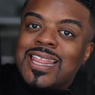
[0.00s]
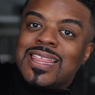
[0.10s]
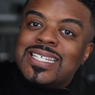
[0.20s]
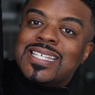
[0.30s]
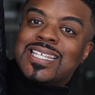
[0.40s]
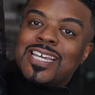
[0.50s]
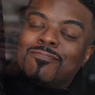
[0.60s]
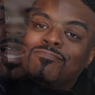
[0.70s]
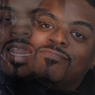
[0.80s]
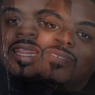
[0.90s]
This is
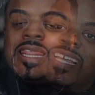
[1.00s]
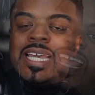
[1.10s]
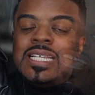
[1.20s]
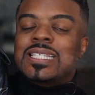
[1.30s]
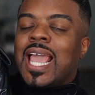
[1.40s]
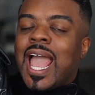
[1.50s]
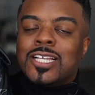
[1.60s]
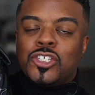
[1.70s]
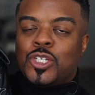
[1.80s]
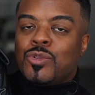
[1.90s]
it. This
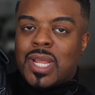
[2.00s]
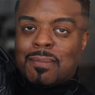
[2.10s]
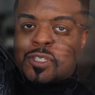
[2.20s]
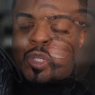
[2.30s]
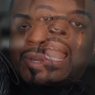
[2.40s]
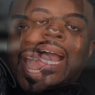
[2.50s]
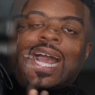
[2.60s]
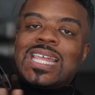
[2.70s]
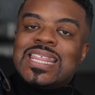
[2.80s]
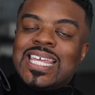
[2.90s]
has two names to it.
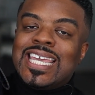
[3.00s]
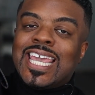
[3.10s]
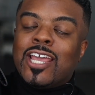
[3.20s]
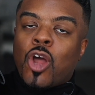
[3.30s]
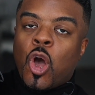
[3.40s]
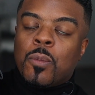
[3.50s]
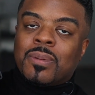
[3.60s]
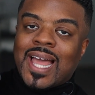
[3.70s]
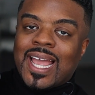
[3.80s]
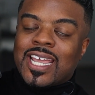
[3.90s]
I think in all
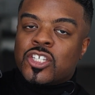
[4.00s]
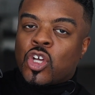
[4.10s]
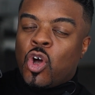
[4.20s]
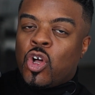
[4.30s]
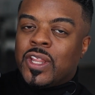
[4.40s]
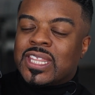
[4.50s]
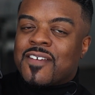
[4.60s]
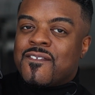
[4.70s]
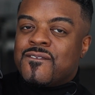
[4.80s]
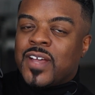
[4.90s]
black, it's called
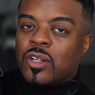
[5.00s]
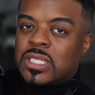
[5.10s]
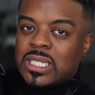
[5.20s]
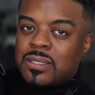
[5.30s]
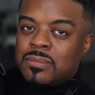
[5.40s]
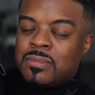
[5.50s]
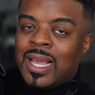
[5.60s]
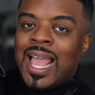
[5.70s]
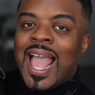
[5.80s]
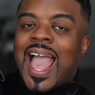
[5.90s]
the
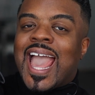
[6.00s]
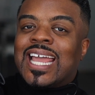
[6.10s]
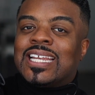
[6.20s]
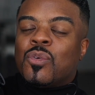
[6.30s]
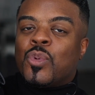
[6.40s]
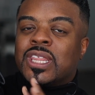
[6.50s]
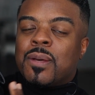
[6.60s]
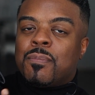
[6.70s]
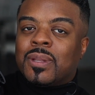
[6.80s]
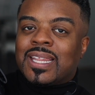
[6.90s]
Feltham, and with
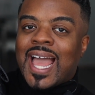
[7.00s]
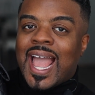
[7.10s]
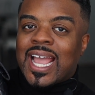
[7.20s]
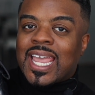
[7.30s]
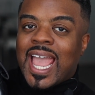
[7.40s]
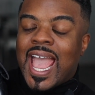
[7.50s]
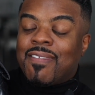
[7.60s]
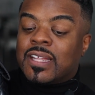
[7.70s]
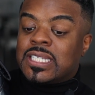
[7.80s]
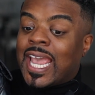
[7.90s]
the black
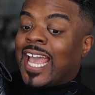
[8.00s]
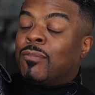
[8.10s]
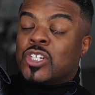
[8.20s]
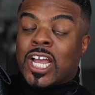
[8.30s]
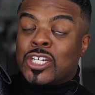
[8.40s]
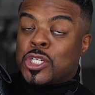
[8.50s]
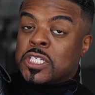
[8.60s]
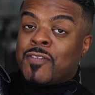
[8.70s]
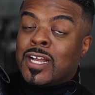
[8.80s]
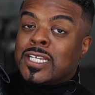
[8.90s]
and the tan, which I
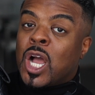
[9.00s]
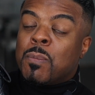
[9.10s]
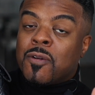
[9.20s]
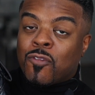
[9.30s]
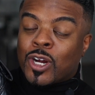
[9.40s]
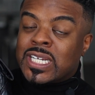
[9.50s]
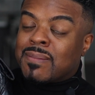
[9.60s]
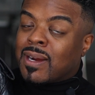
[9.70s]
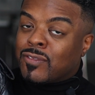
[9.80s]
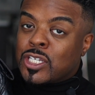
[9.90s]
just found out before I
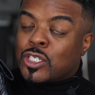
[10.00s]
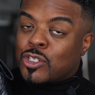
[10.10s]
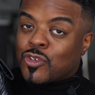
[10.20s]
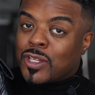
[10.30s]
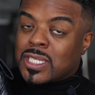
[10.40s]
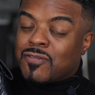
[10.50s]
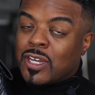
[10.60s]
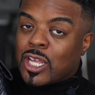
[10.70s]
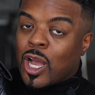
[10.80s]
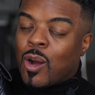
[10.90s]
did my research on this
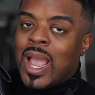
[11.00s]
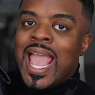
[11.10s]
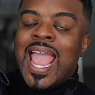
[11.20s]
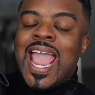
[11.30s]
video,